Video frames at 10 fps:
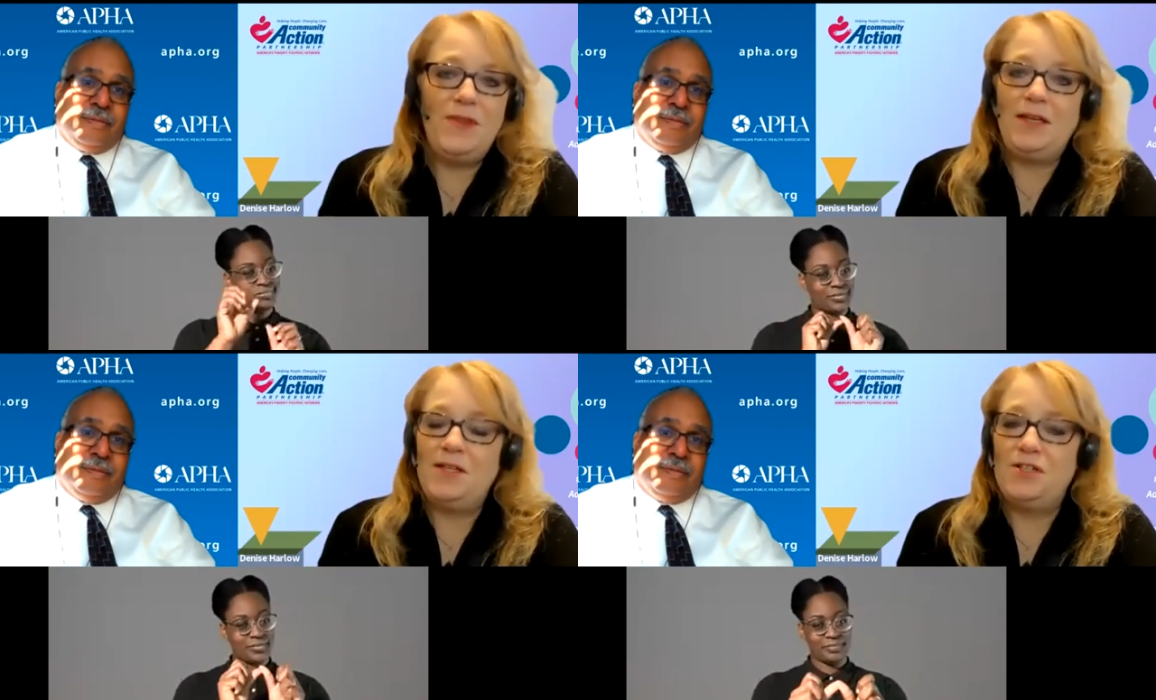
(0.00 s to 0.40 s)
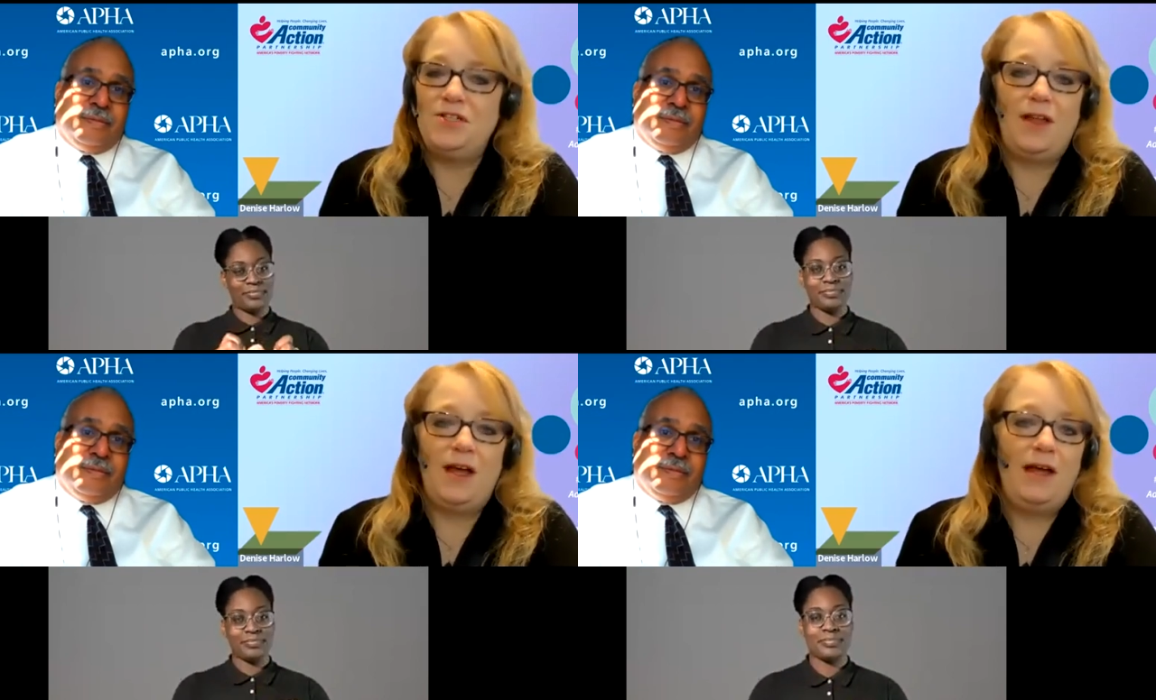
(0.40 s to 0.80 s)
Speaker 1: they
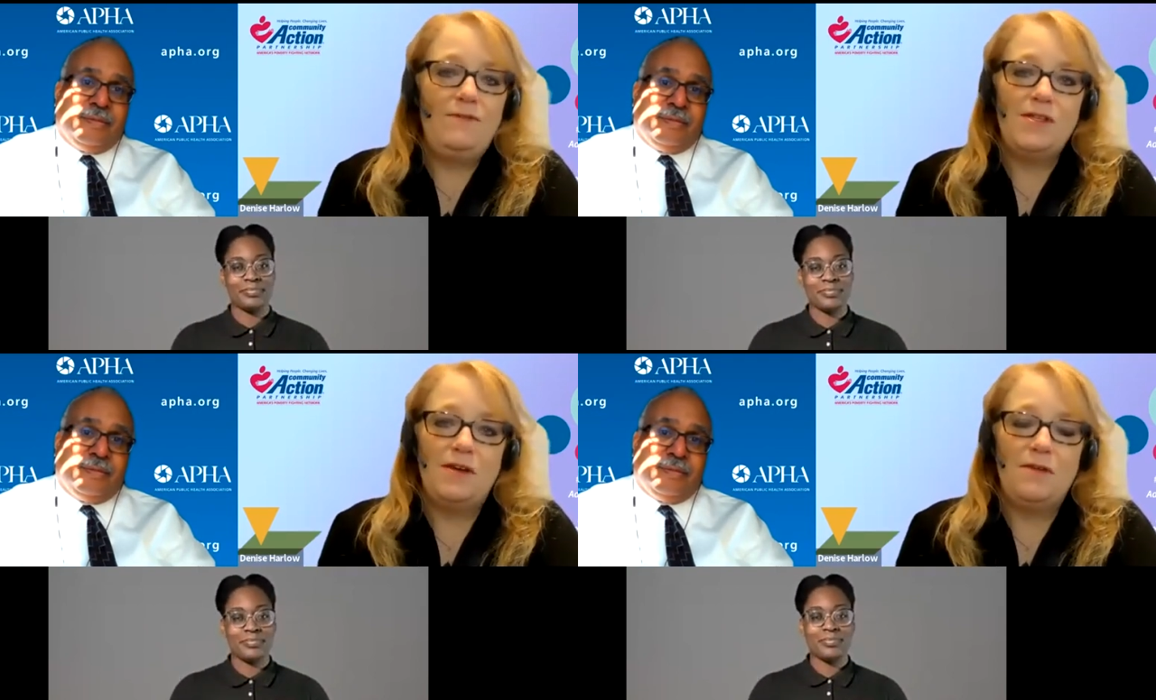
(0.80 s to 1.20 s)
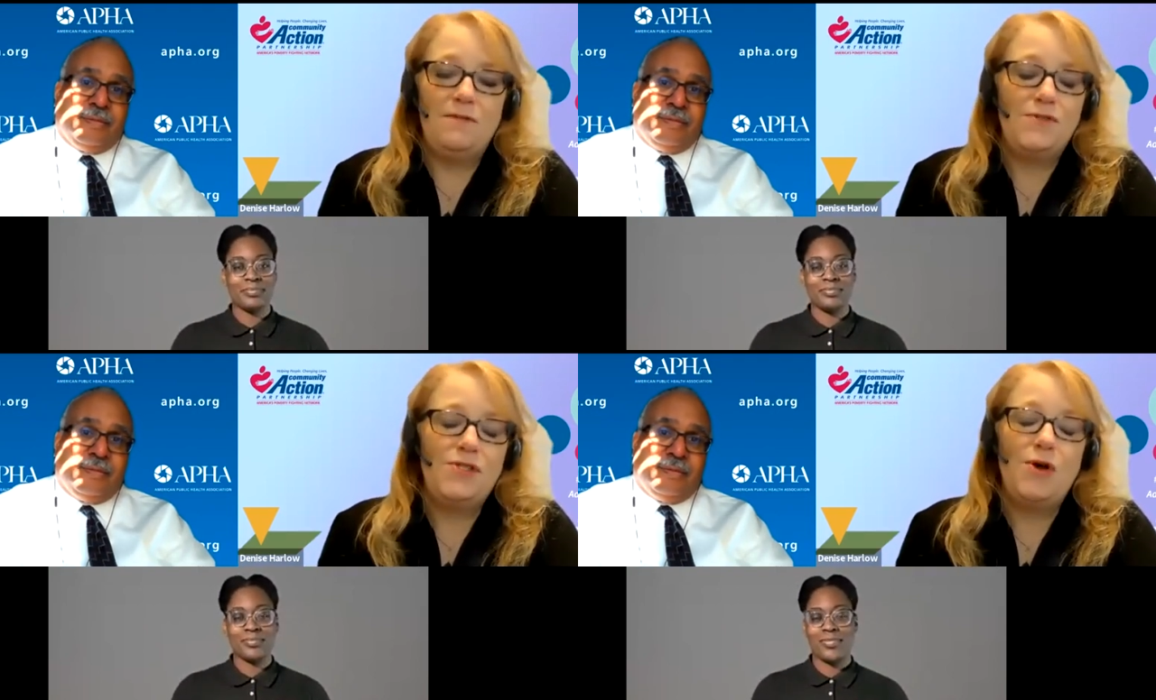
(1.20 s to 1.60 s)
touch the lives
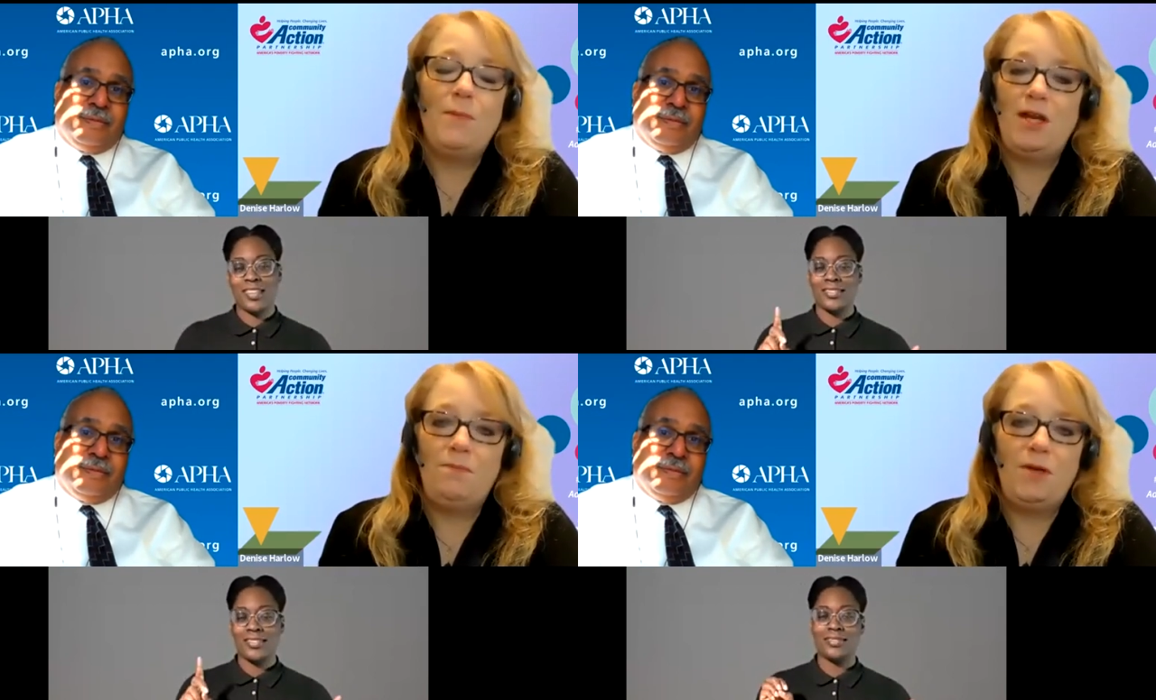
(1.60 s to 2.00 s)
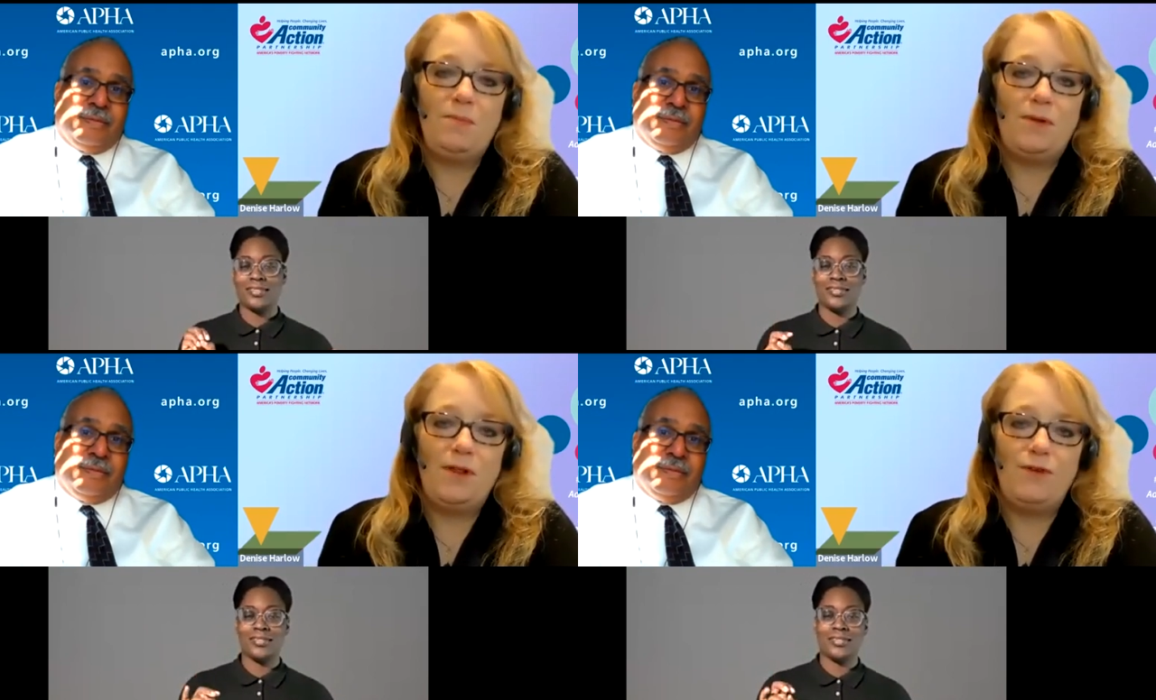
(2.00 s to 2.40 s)
of so many
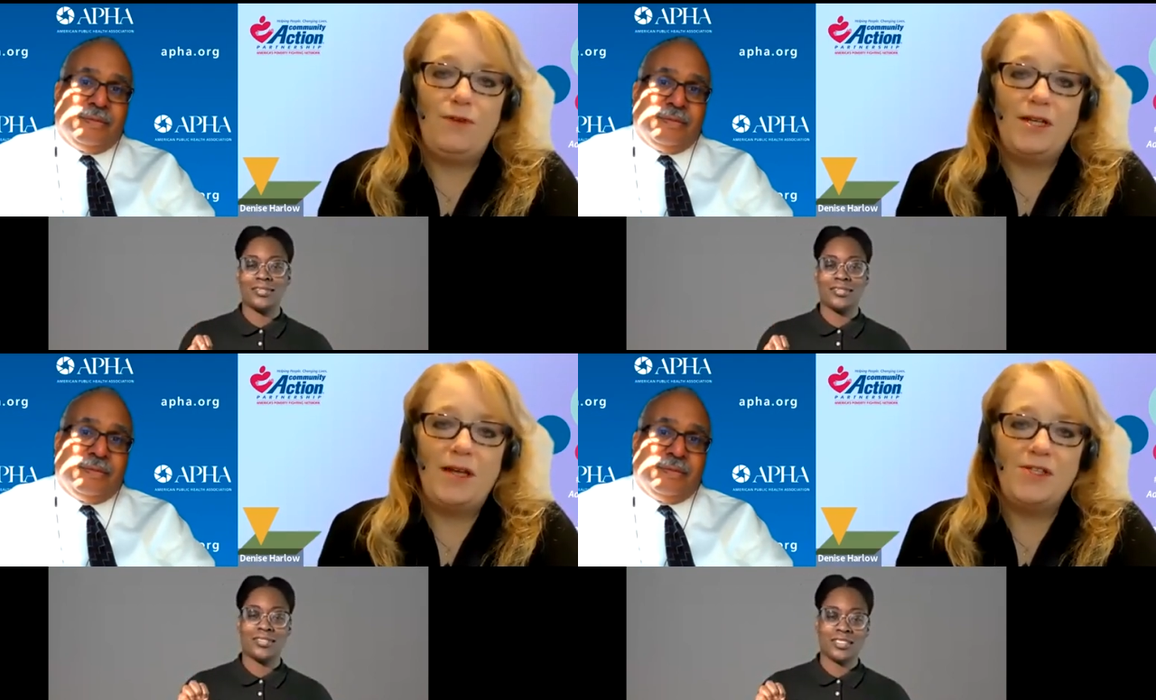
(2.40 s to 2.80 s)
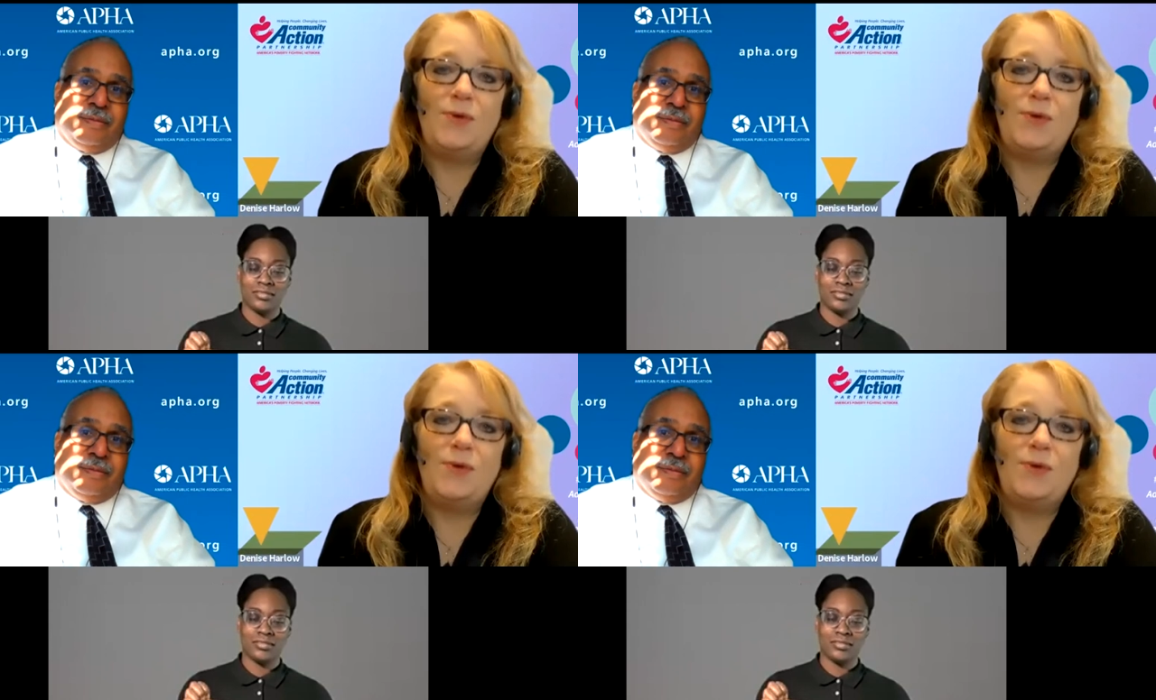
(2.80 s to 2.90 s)
people every day.